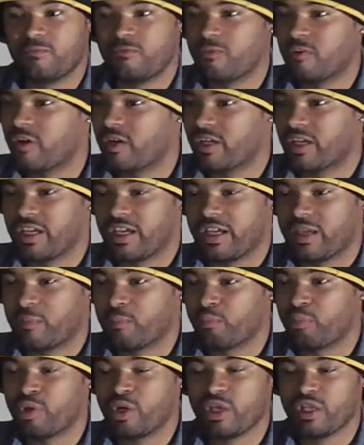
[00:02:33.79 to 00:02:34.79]

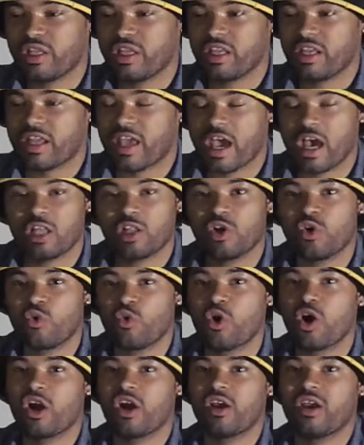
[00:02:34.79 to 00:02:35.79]
fucking putting in hella
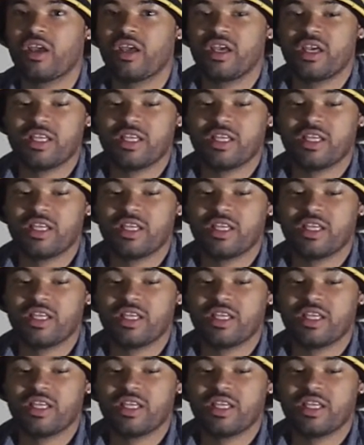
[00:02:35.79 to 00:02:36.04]
work